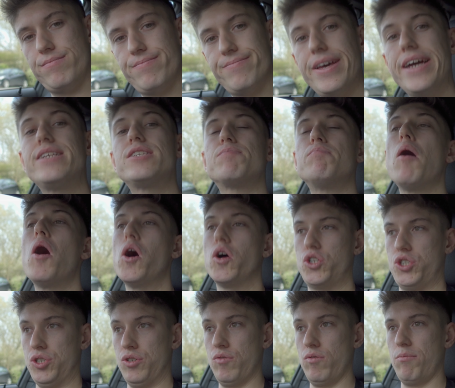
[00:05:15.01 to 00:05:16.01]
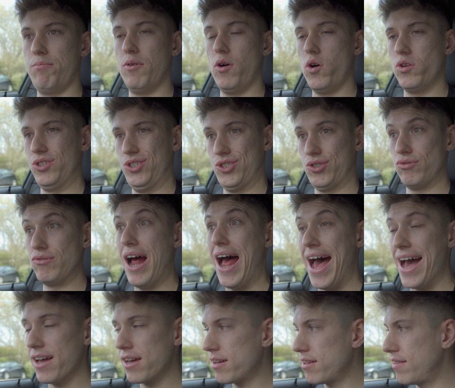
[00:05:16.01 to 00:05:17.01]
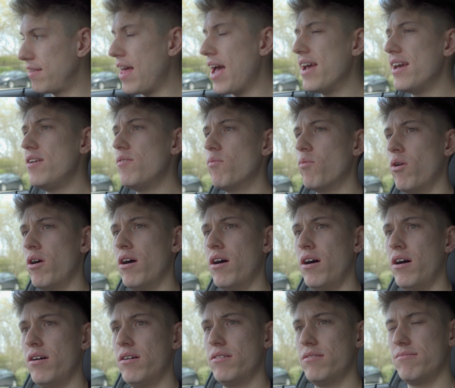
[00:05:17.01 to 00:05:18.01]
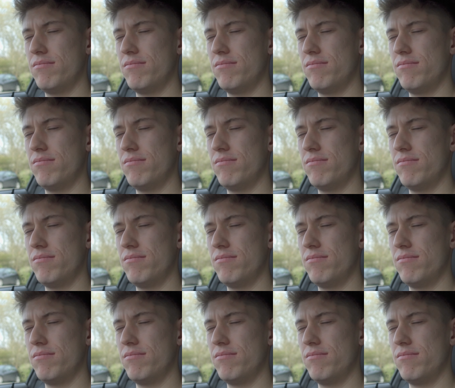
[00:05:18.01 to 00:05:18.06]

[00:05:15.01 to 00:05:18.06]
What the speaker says: it's marginal, but on track, they were